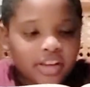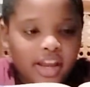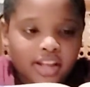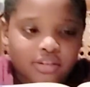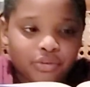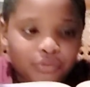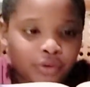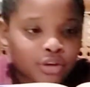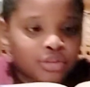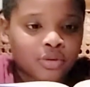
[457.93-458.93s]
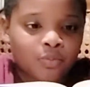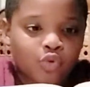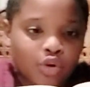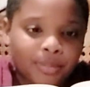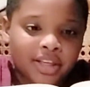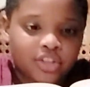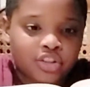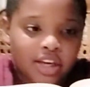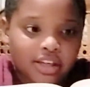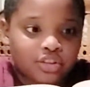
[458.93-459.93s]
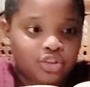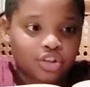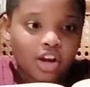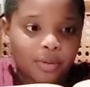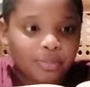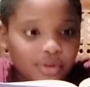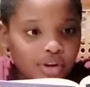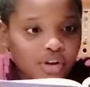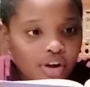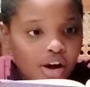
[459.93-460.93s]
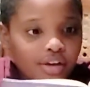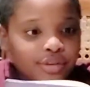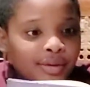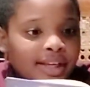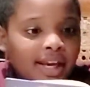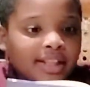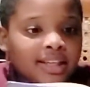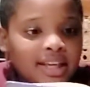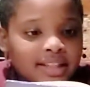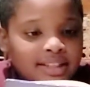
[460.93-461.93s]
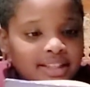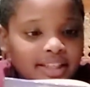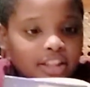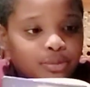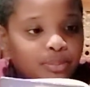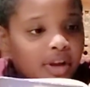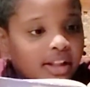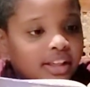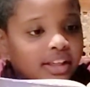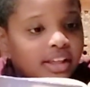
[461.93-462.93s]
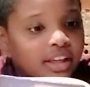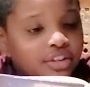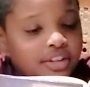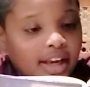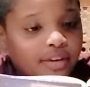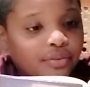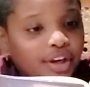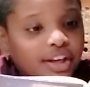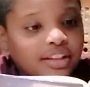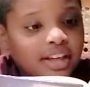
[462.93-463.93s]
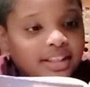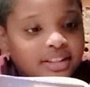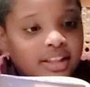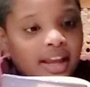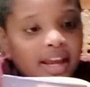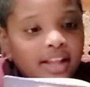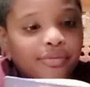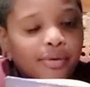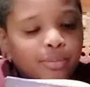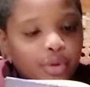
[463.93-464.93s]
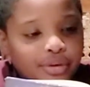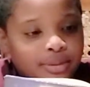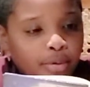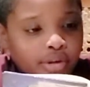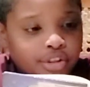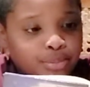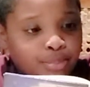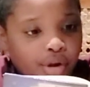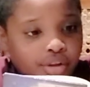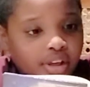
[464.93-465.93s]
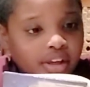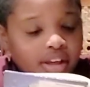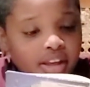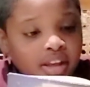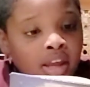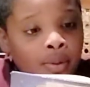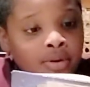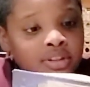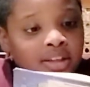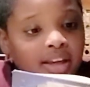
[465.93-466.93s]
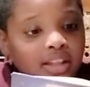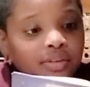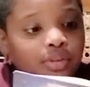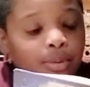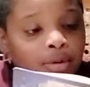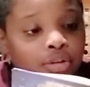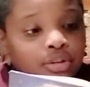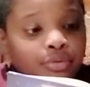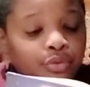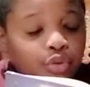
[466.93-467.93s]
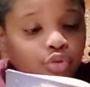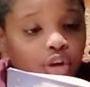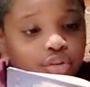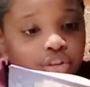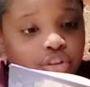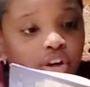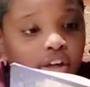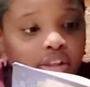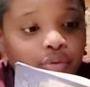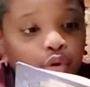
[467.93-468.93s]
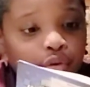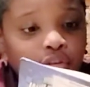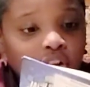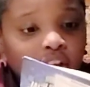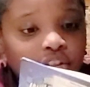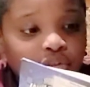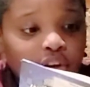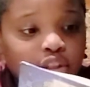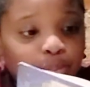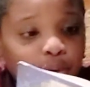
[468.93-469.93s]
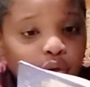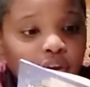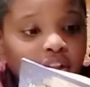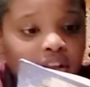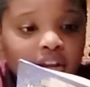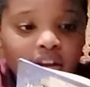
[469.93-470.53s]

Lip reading: Its fearsome roar made Jack jump. Although he hadn't yet seen his body, Jack recognized the head from Lewis Porter's book. It was the head of the most ferocious carnivore of the late Jurassic period.